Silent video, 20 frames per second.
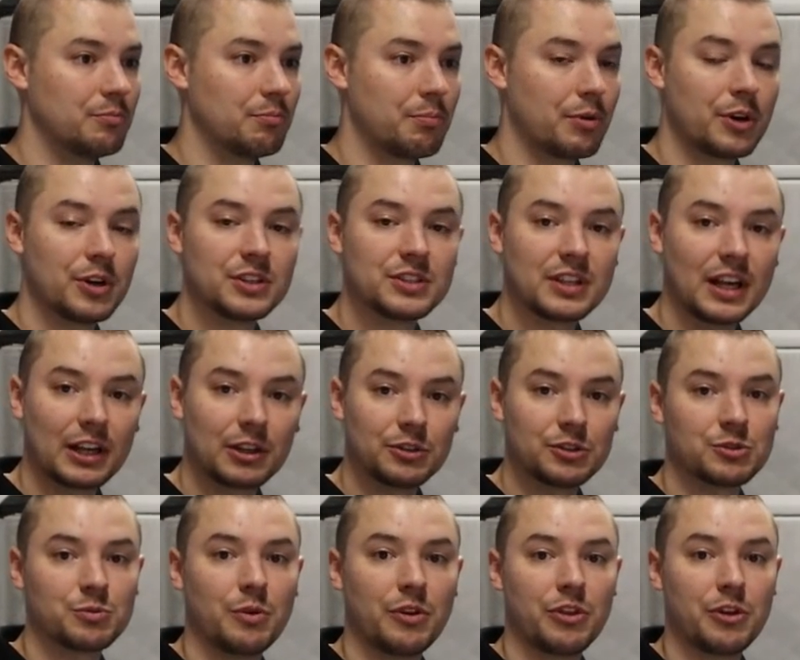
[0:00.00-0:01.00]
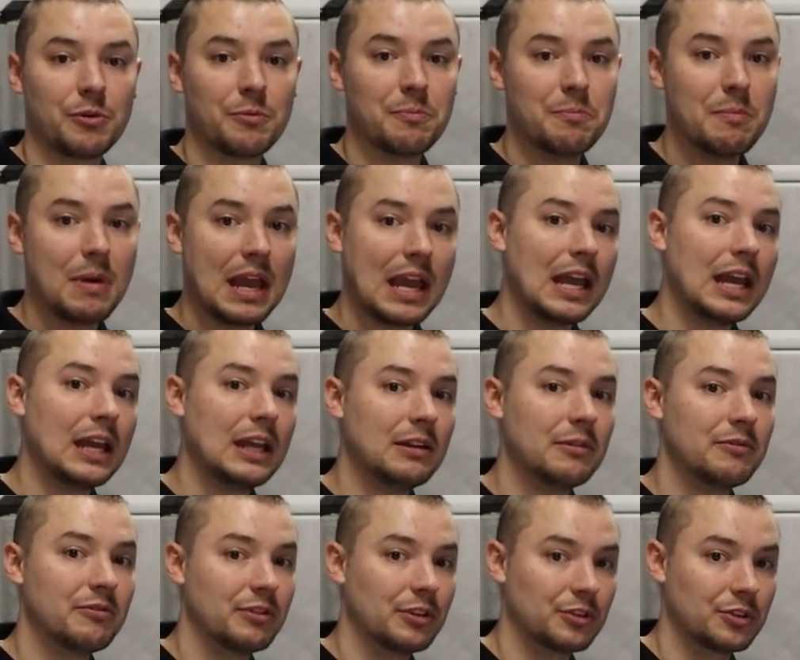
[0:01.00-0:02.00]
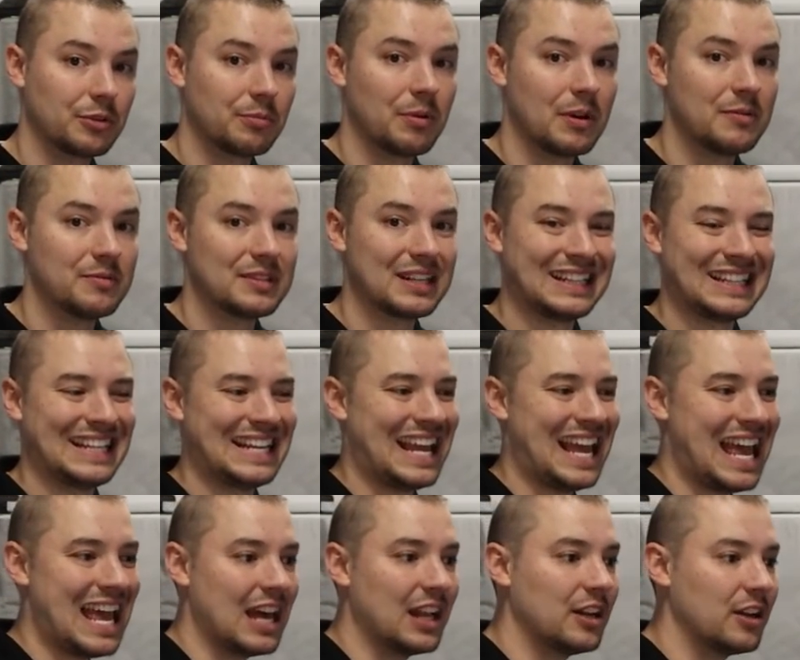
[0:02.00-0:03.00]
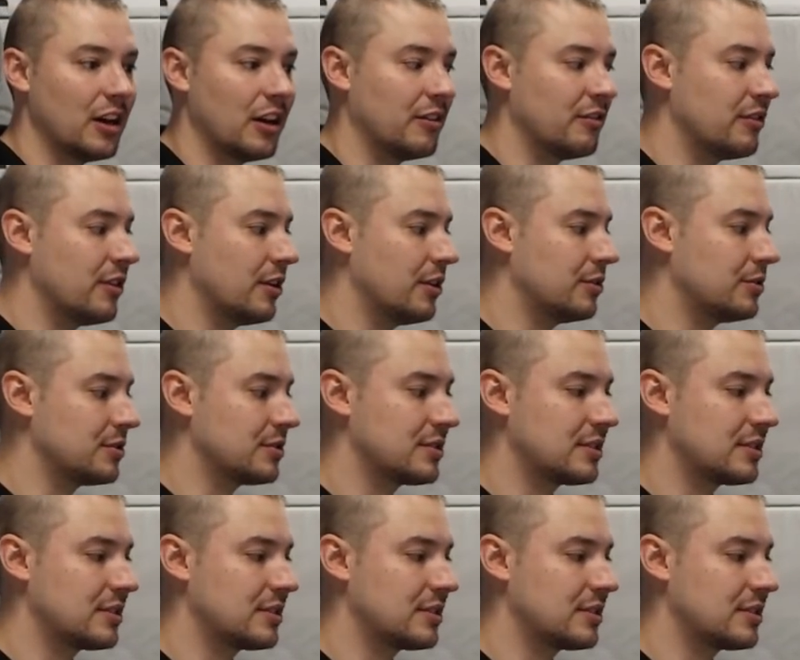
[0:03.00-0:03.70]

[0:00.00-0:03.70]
purge cycles with your main filter pumps at the end of those